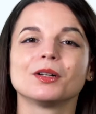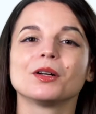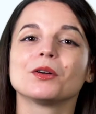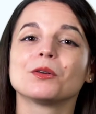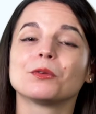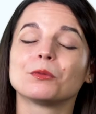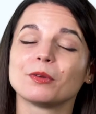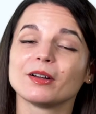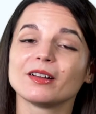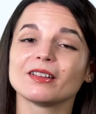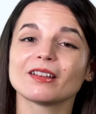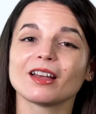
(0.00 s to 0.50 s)

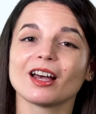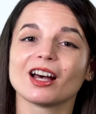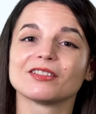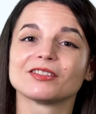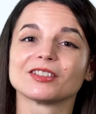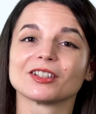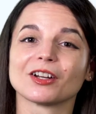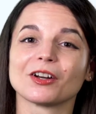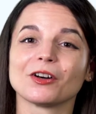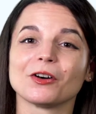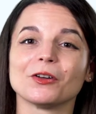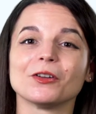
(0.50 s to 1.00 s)
We'll
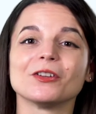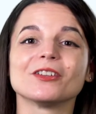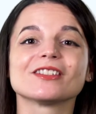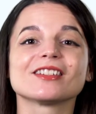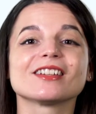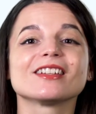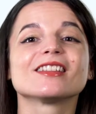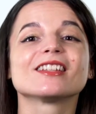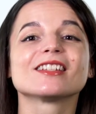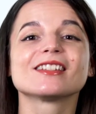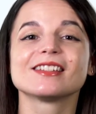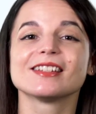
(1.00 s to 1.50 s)
cover goals
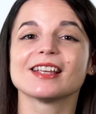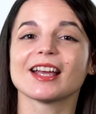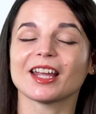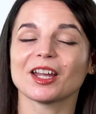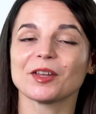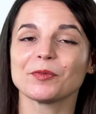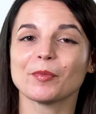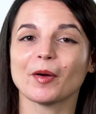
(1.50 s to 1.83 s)
in the second